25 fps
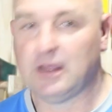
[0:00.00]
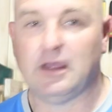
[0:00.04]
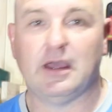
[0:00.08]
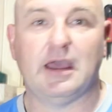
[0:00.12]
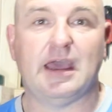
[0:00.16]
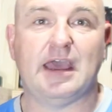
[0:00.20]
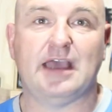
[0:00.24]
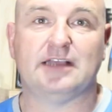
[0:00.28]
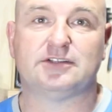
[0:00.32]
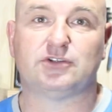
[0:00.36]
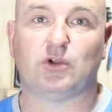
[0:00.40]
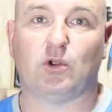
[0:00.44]

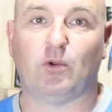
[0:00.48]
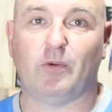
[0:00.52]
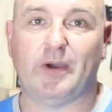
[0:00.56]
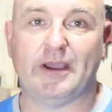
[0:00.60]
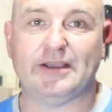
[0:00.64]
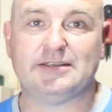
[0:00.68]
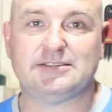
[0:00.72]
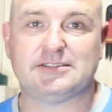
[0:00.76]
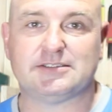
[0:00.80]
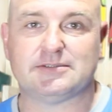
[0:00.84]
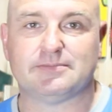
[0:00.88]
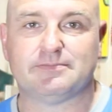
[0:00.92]
As
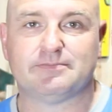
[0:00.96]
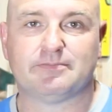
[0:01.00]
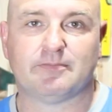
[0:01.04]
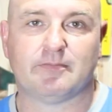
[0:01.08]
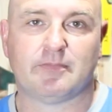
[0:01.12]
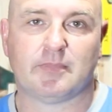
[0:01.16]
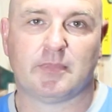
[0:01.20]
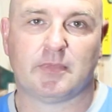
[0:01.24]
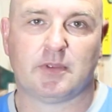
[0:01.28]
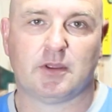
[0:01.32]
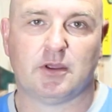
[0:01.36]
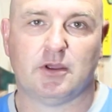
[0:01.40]
always,
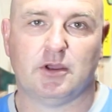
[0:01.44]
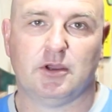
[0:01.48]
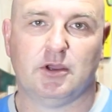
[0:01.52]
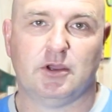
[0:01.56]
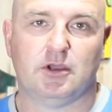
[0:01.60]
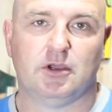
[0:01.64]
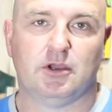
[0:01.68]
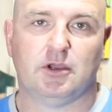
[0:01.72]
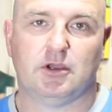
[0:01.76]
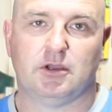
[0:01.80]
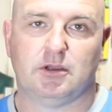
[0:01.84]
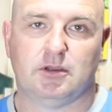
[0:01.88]

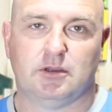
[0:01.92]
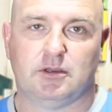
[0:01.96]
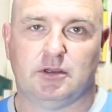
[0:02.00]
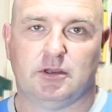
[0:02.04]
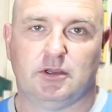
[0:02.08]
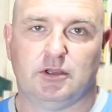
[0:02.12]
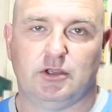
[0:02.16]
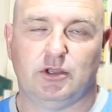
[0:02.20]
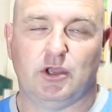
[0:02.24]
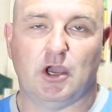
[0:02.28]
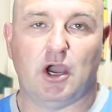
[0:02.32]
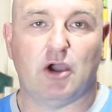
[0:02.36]

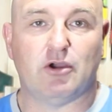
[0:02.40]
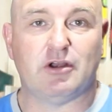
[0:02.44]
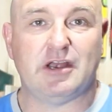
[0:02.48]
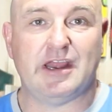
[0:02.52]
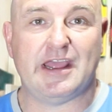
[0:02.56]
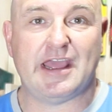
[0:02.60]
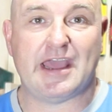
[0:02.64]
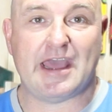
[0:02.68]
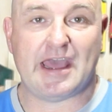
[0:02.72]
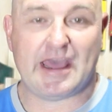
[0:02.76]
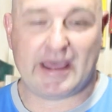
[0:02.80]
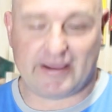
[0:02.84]
you
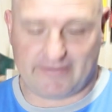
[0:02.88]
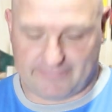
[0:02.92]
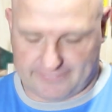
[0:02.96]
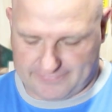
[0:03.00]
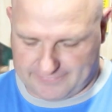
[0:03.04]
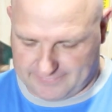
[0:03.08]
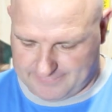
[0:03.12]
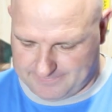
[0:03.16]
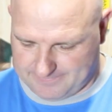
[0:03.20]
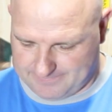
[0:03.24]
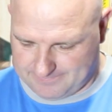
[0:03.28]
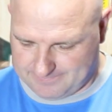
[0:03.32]
only have
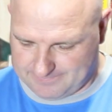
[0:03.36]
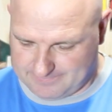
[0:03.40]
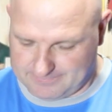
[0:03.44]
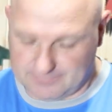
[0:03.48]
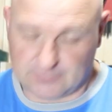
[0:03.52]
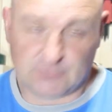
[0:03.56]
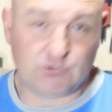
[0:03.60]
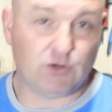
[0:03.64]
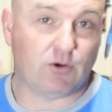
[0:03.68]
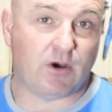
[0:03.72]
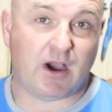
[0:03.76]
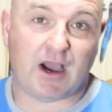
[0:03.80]

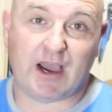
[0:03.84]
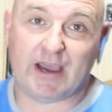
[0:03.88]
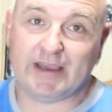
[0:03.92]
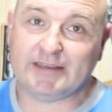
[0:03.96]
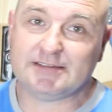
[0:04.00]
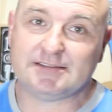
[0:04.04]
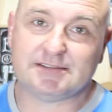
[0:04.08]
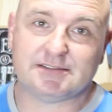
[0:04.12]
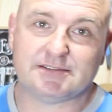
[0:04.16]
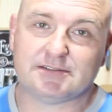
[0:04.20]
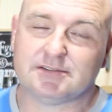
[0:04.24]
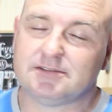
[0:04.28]
2
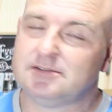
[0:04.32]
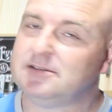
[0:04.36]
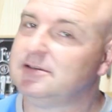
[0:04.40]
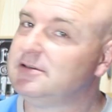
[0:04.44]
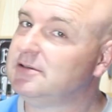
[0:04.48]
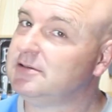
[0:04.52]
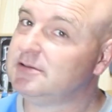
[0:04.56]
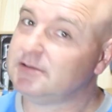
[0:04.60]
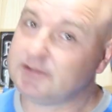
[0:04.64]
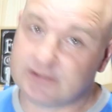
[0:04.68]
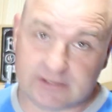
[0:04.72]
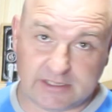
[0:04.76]
eyes,
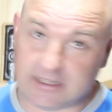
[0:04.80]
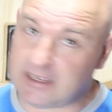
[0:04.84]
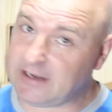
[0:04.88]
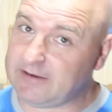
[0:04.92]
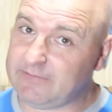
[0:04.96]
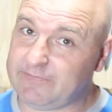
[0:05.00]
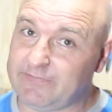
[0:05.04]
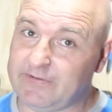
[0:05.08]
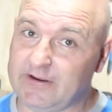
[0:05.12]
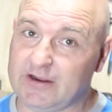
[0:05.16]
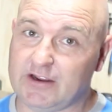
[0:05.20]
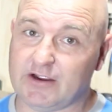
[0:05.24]

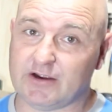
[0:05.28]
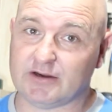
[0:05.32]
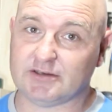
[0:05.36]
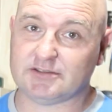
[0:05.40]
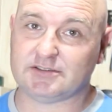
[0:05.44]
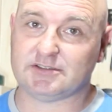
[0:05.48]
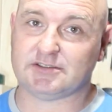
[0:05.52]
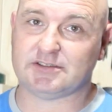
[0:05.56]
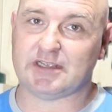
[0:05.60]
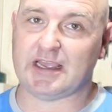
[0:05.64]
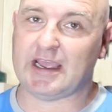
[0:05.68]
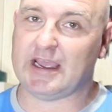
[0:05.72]
10
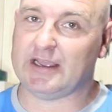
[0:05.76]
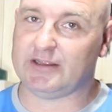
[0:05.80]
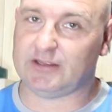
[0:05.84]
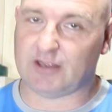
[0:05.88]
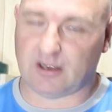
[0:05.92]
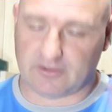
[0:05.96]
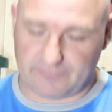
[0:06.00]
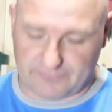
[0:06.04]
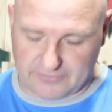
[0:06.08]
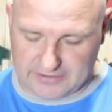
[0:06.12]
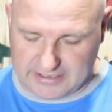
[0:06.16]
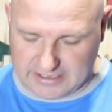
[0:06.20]
fingers, and
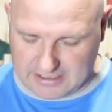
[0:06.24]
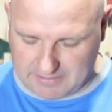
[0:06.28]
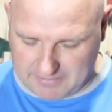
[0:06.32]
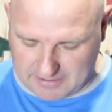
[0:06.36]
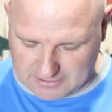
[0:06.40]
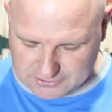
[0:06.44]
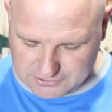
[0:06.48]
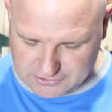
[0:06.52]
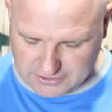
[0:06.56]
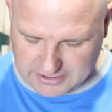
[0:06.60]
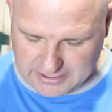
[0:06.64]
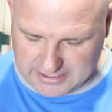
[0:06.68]
don't forget about your